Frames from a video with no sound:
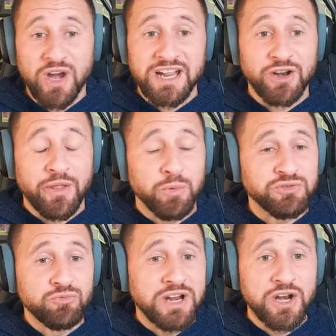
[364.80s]
really a lot. There
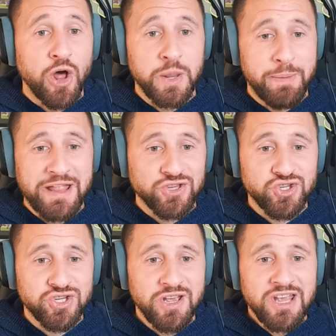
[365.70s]
wasn't really a lot on the
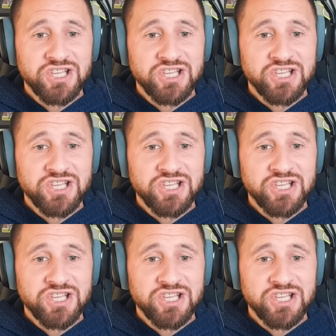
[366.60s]
bench.